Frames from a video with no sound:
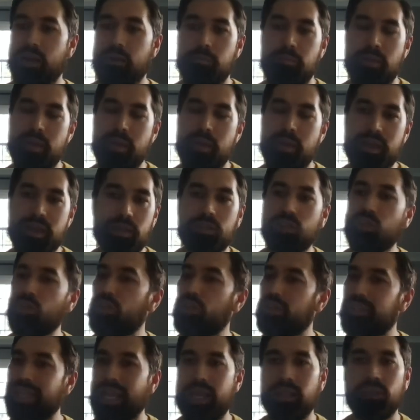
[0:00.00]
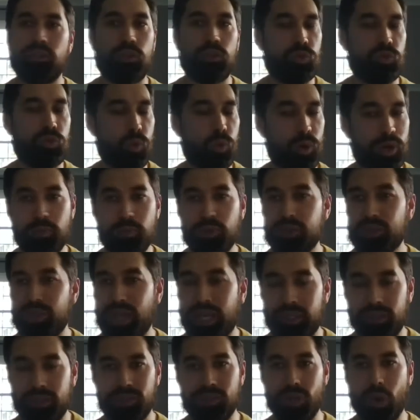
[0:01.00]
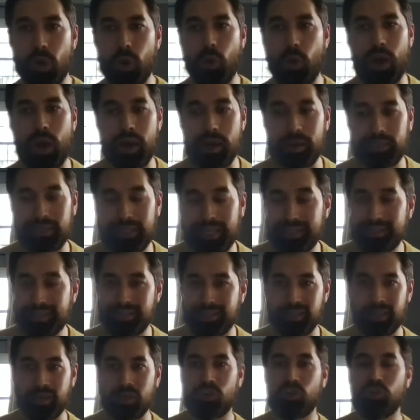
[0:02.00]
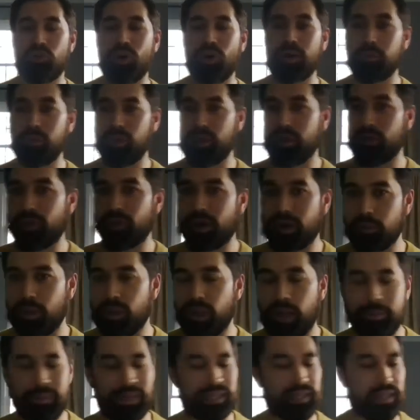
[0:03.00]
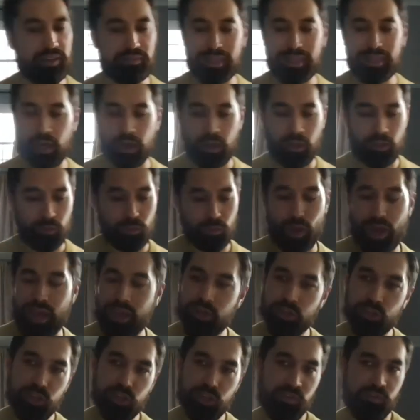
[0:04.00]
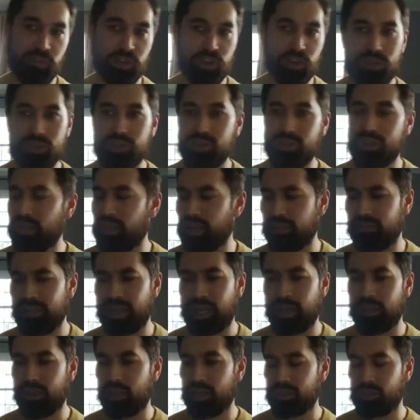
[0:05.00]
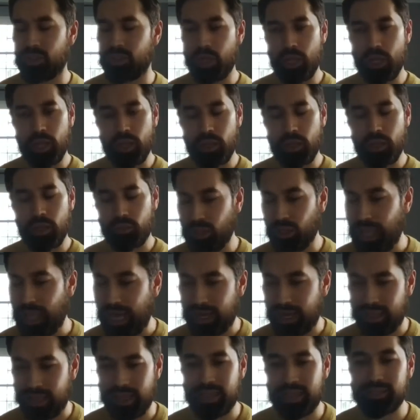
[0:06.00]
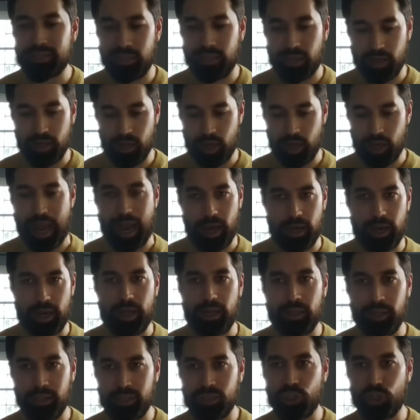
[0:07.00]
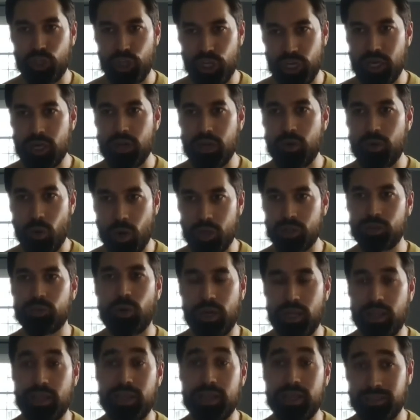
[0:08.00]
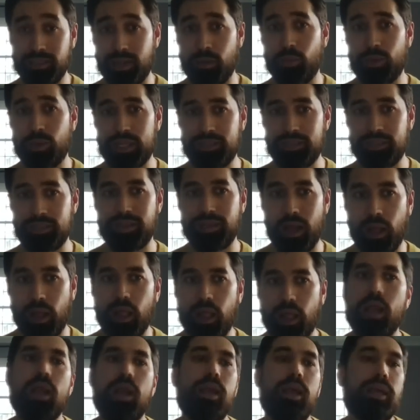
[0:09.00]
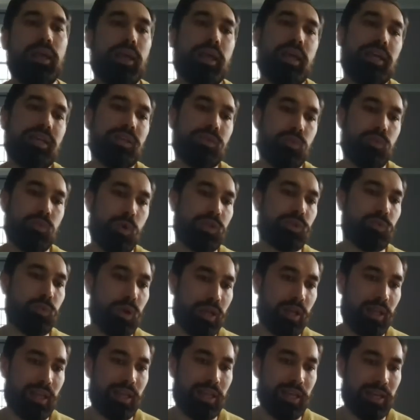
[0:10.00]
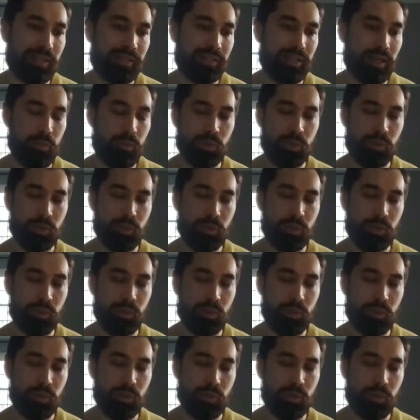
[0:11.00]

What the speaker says: maybe 10 to 20%. So that's an incredible. I mean, they've done it through energy efficiency. They've done this through a lot of things, and LNG was one of the things that we sell. Was one of the things that we